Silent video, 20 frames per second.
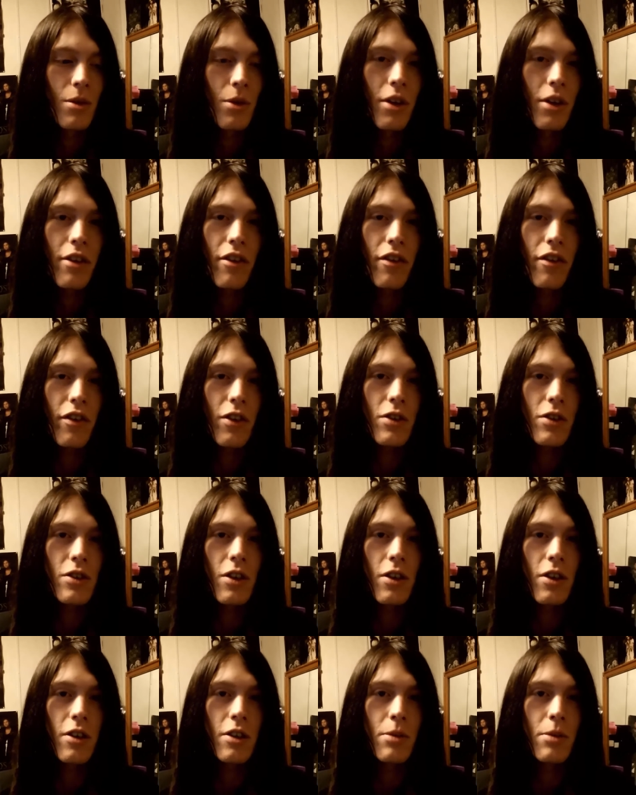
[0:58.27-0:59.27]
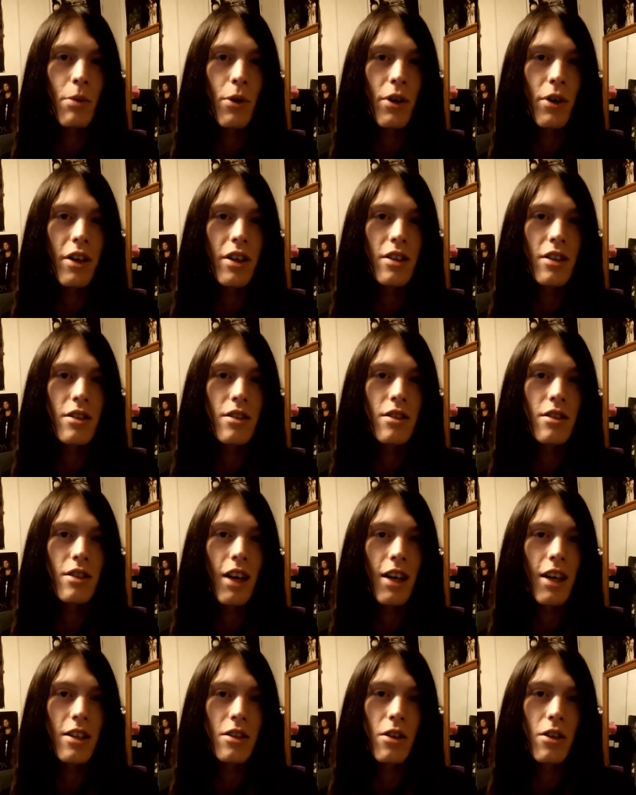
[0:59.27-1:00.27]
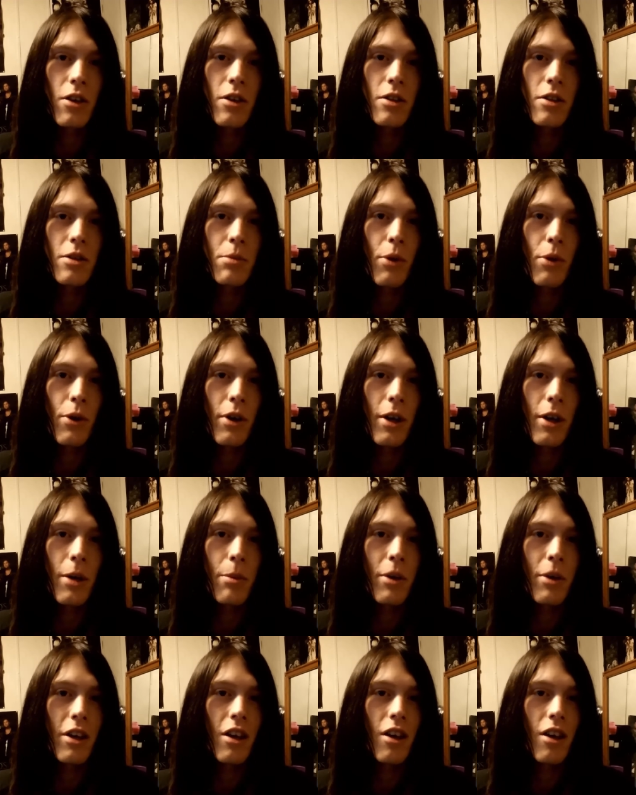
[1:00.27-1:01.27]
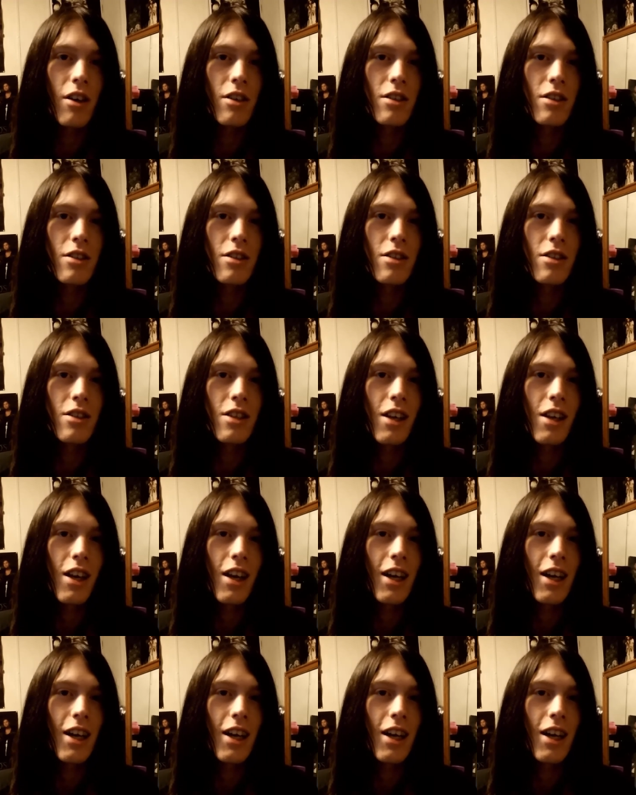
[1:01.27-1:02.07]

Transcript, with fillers: Whenever I first started smoking it, I started smoking it because